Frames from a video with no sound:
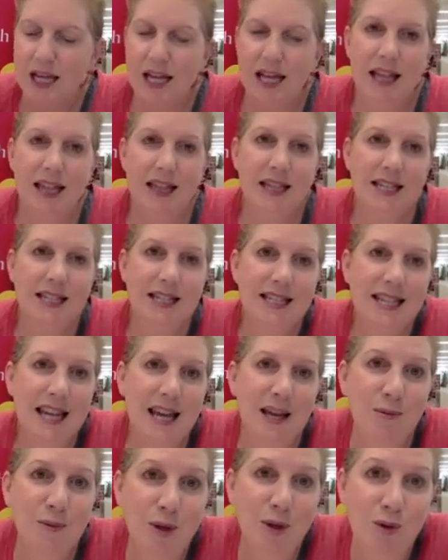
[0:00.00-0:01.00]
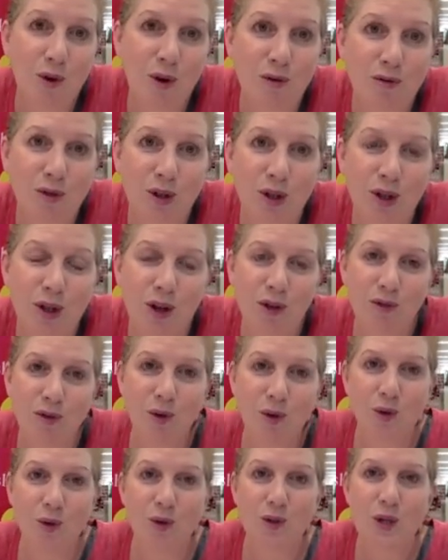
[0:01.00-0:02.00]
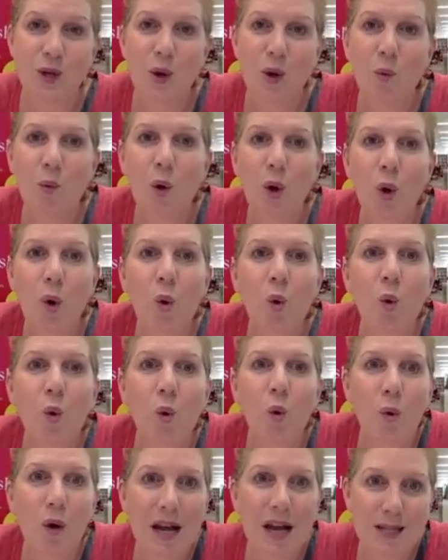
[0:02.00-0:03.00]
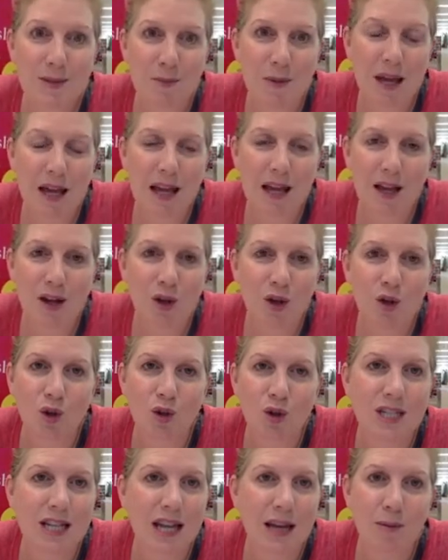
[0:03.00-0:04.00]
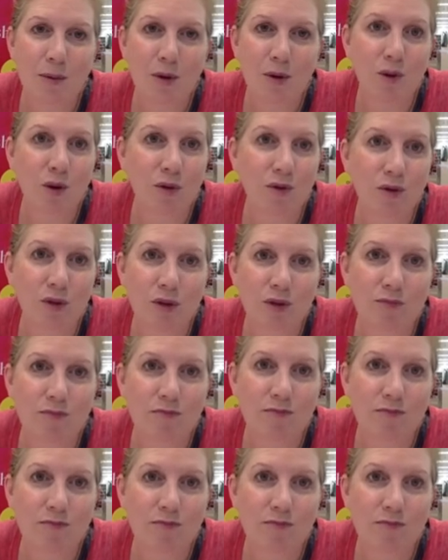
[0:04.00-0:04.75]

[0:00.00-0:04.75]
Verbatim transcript: this debut novel of yours will always be your debut novel.